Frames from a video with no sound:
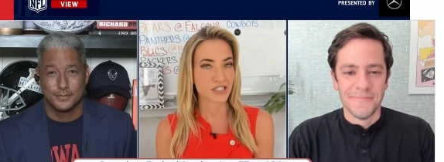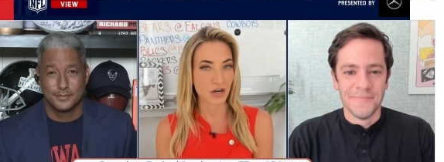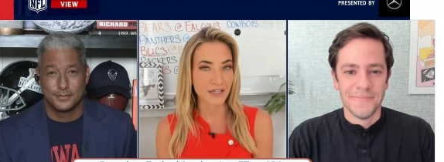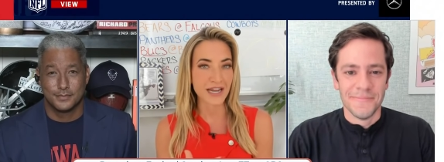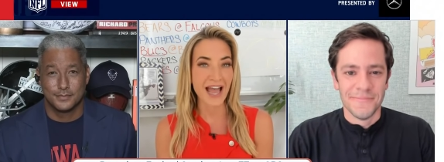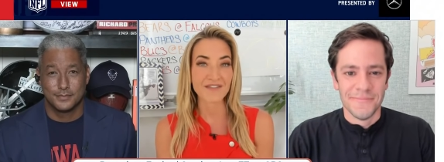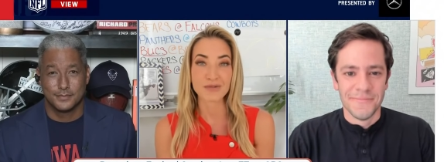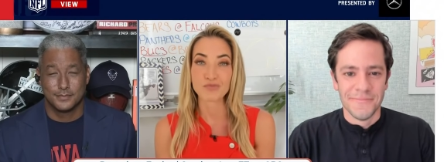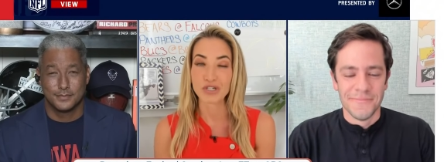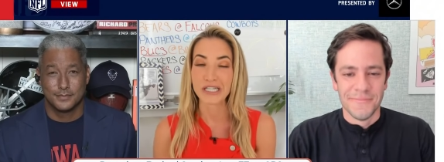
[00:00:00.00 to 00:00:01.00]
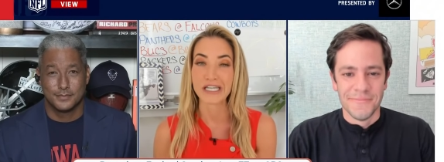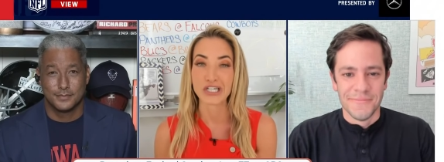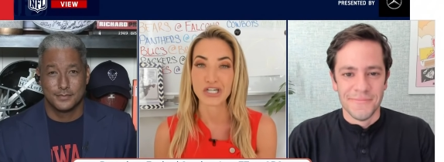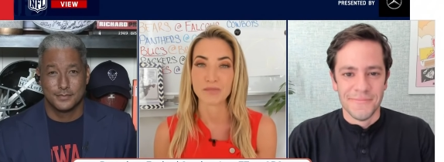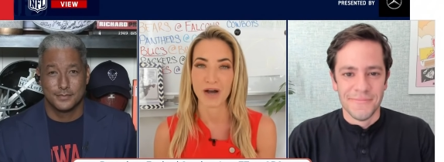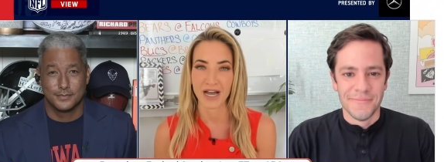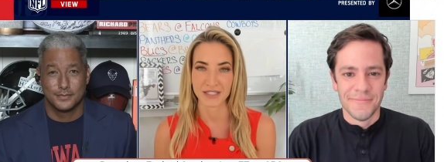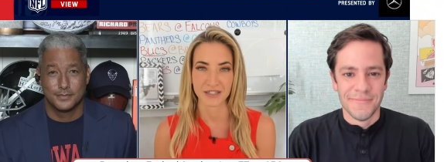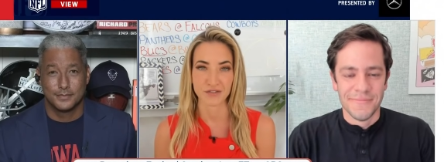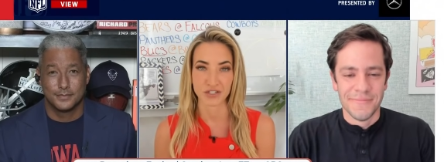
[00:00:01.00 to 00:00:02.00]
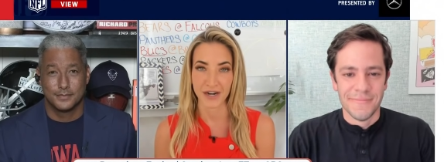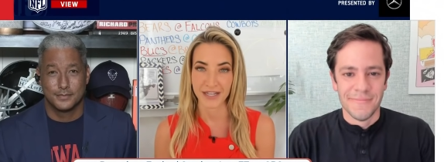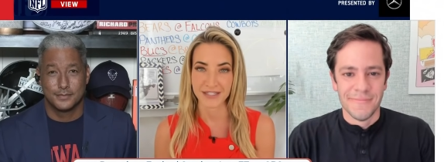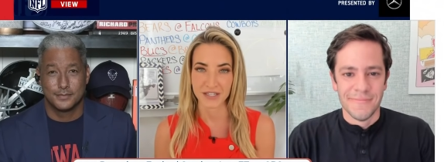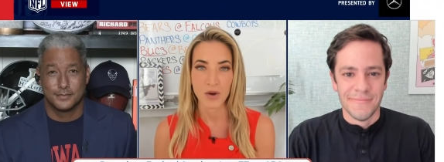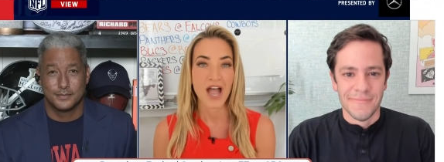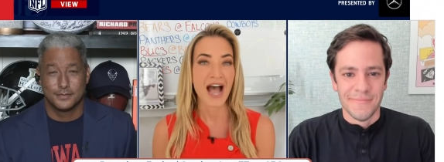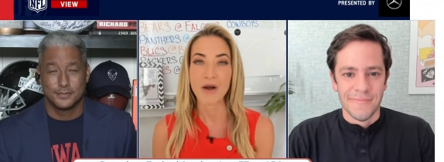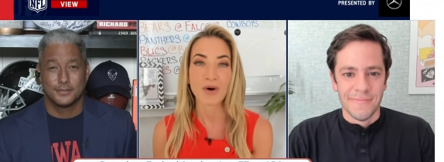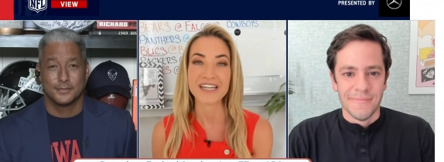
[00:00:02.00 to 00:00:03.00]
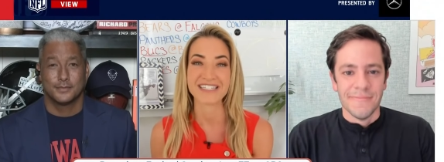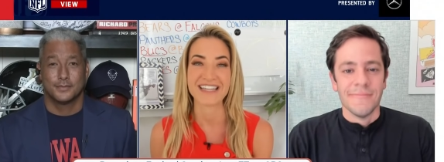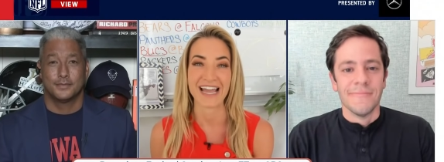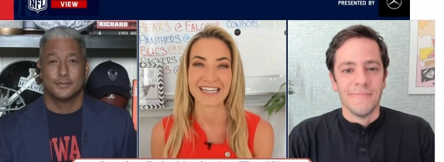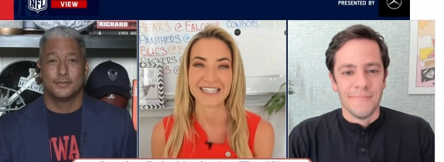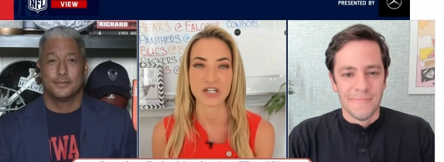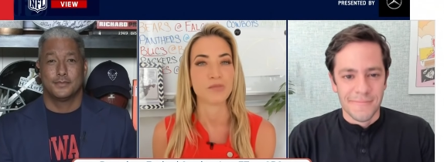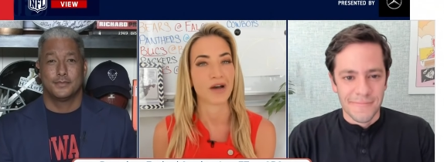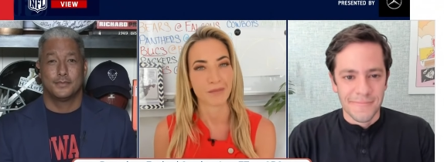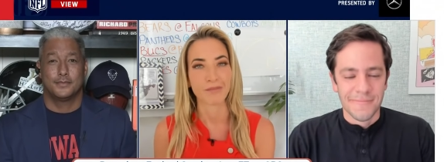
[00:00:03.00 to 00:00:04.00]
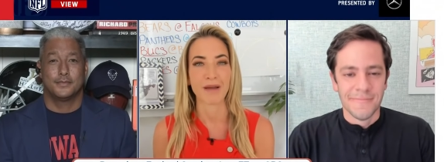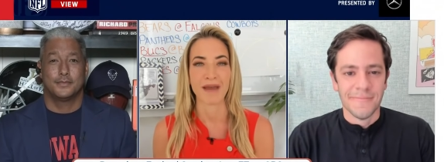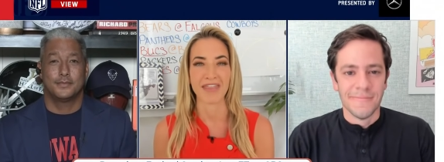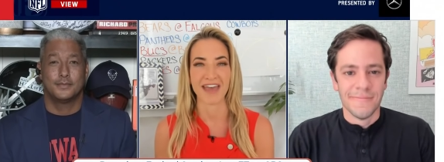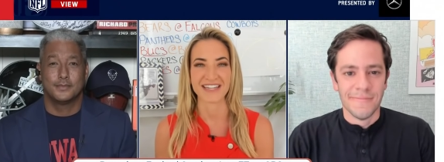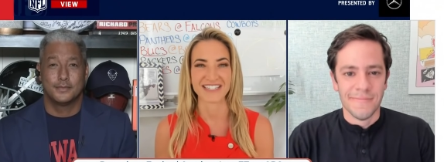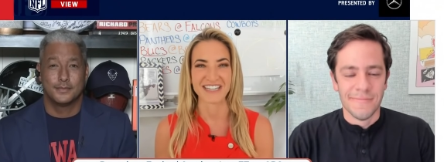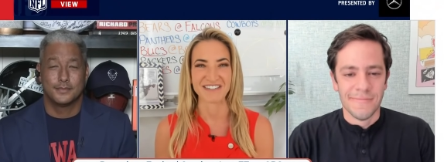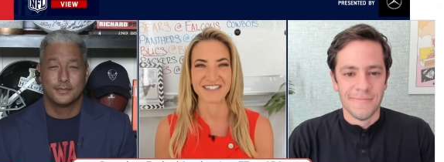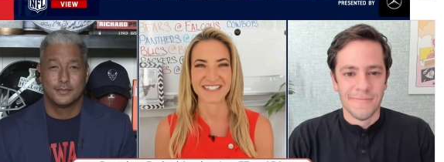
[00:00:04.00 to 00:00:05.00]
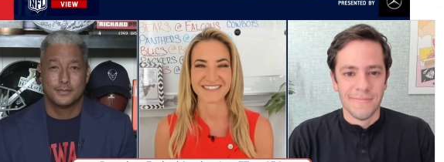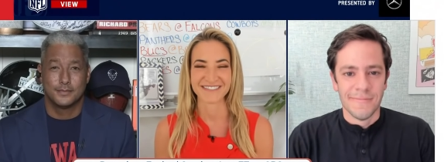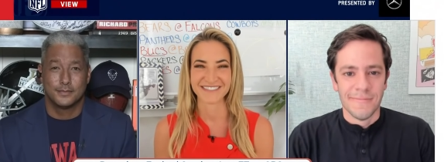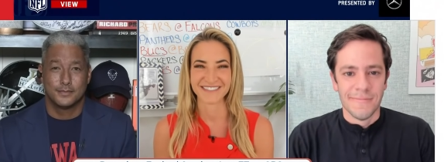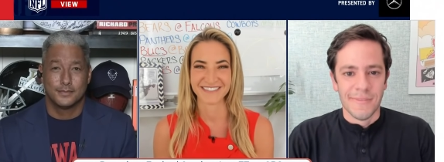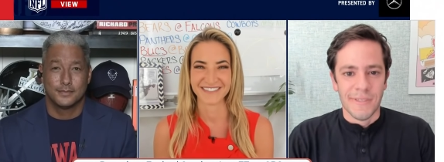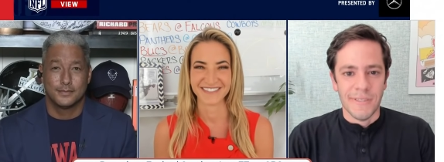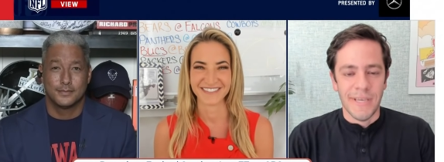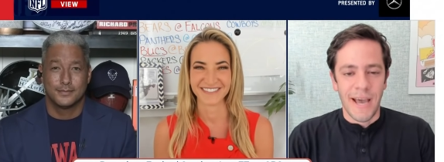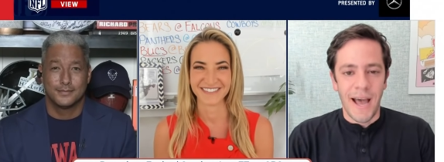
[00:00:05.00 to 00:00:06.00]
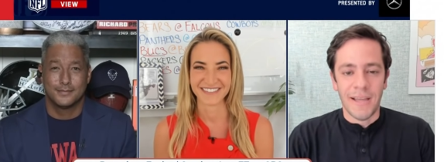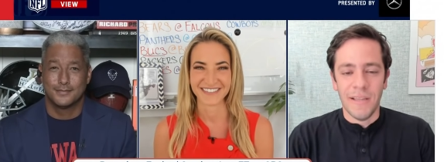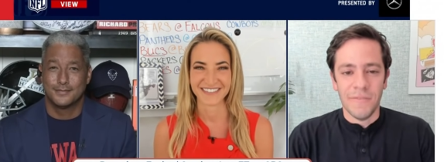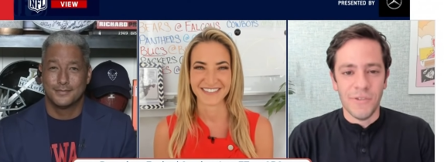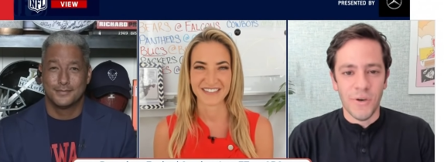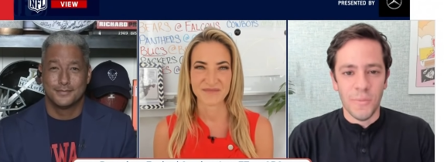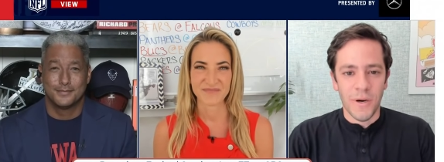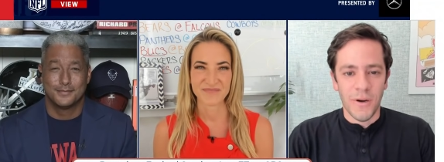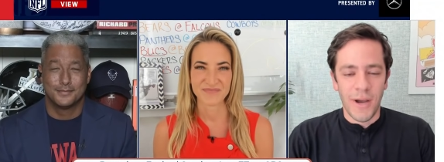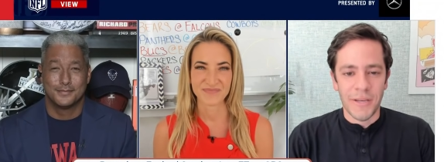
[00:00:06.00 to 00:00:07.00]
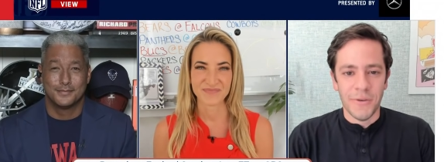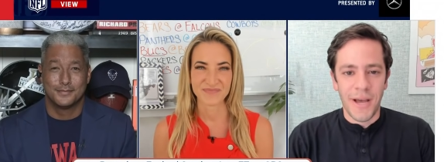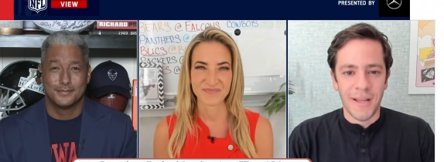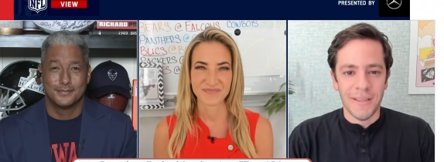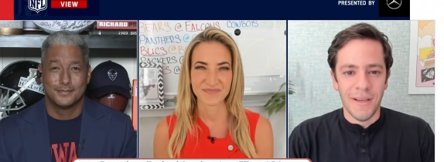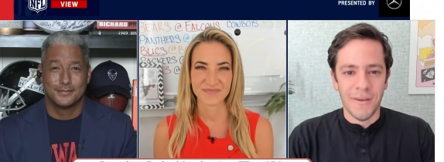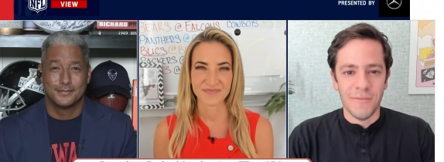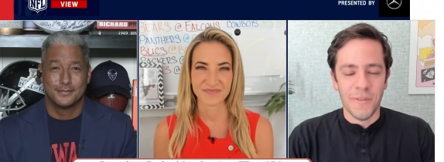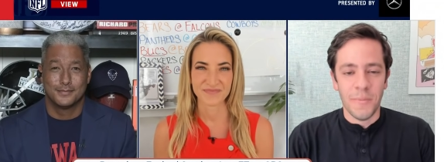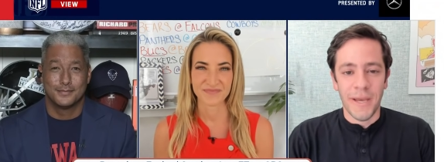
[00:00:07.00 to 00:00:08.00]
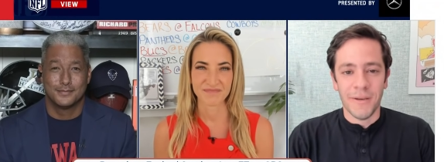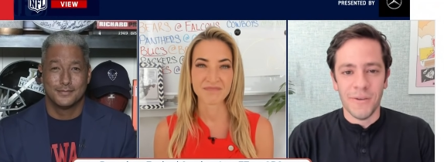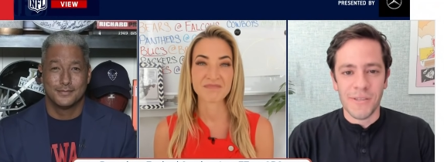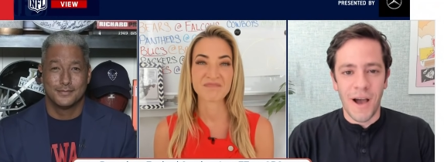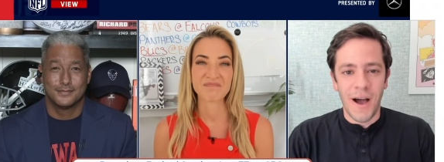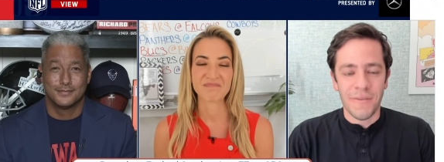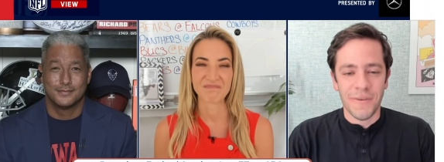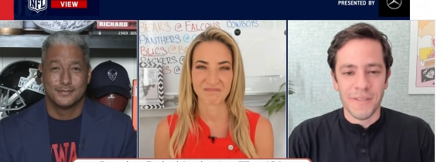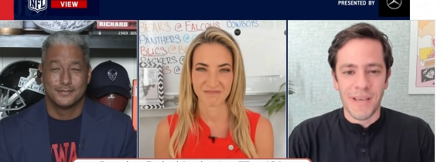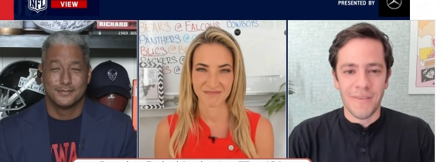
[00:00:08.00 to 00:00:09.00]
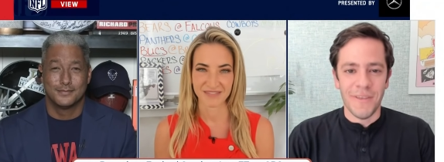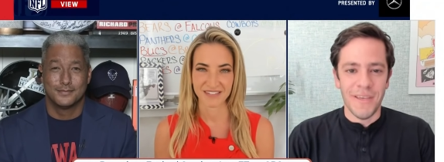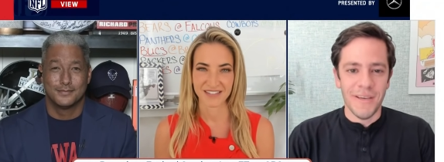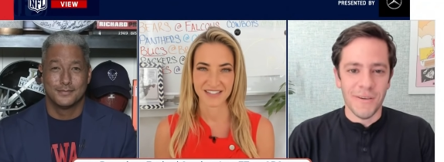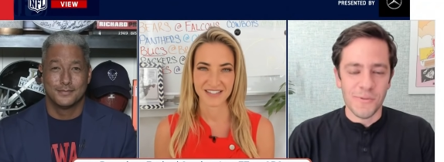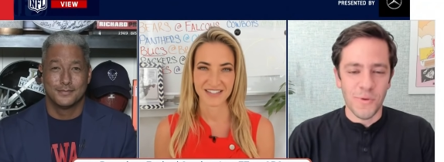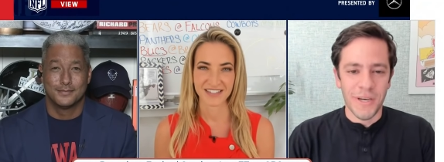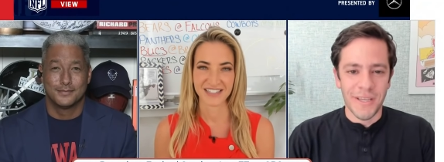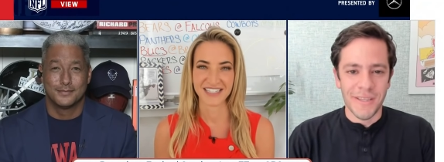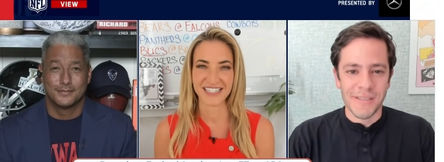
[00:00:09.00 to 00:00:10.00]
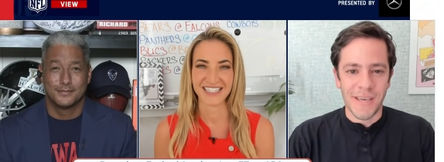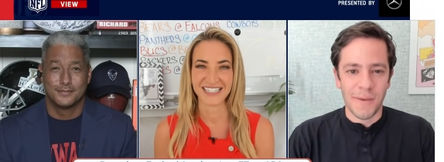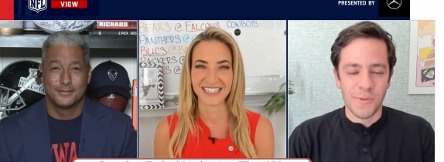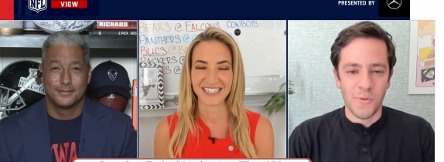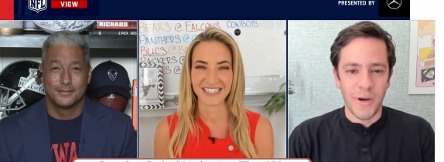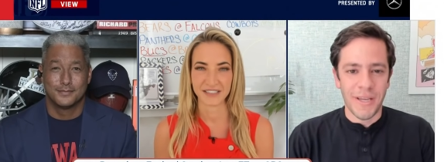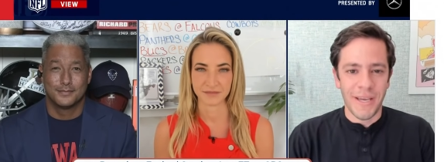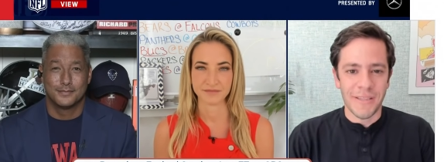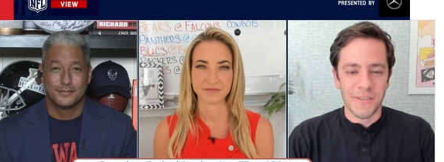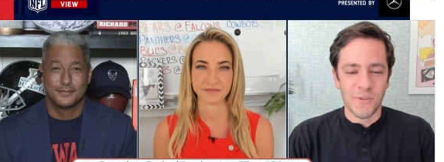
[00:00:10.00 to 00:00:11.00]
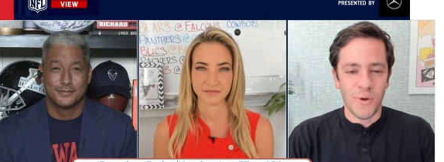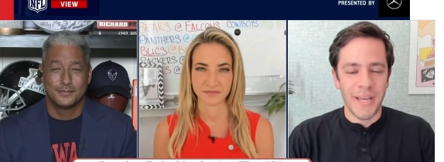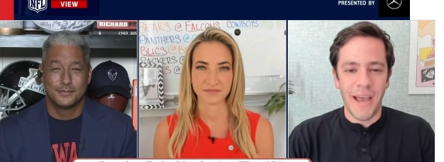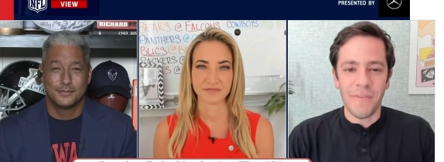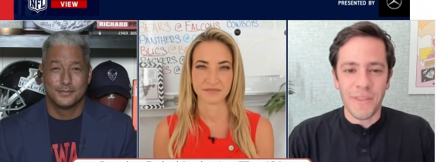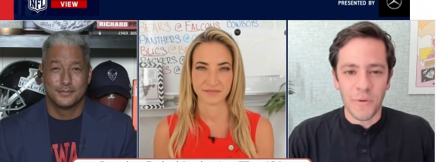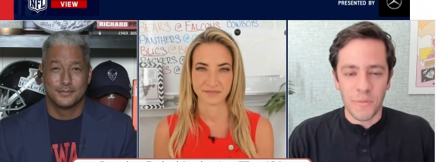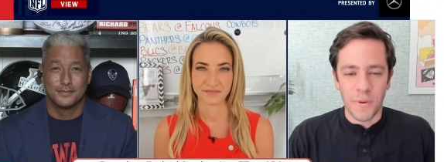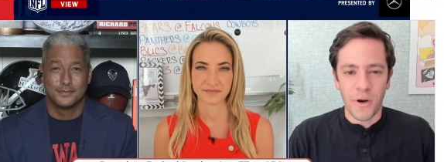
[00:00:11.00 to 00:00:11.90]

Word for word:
Speaker 1: starting to have some really good positive trends. So I want to see that continue, but my math has the Eagles.
Speaker 2: Yeah, I love Joe Burrow. I do not love the Bengals offense. I have the Eagles winning in this game 28 to 20. Everything